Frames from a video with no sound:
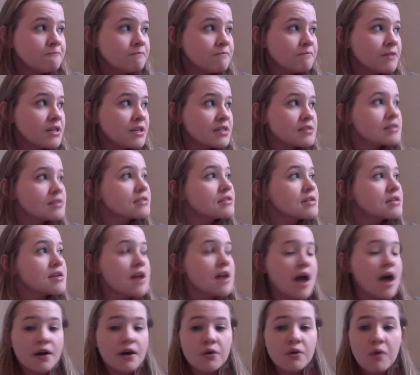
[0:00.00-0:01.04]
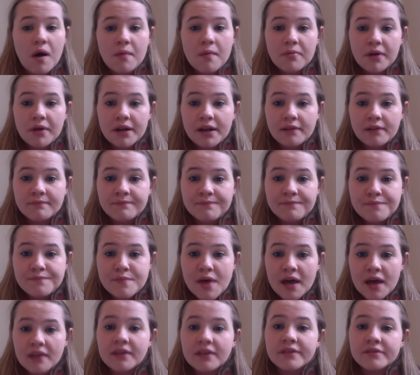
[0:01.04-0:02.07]
is not cooperating.
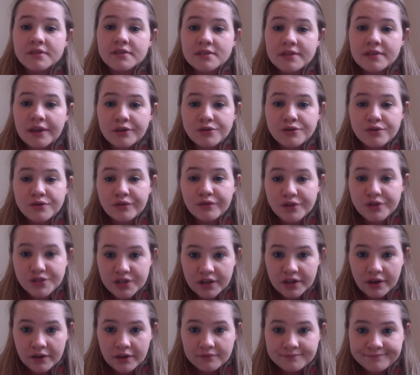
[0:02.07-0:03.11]
I live in Central Virginia,